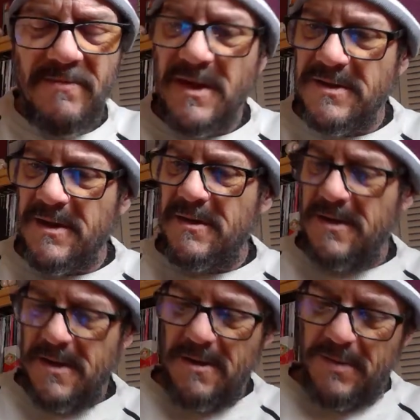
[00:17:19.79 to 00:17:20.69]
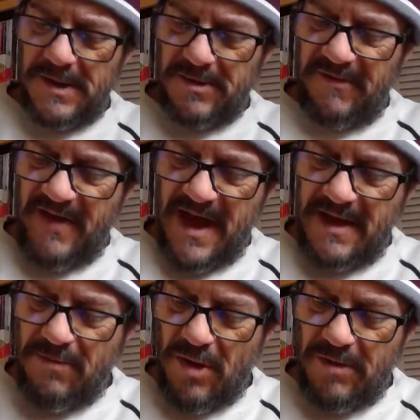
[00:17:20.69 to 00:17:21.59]
There's a picture of
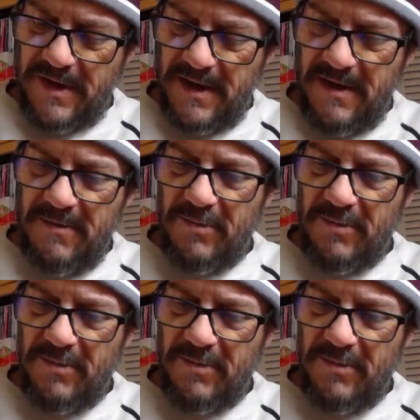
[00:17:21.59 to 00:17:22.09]
Eddie Murray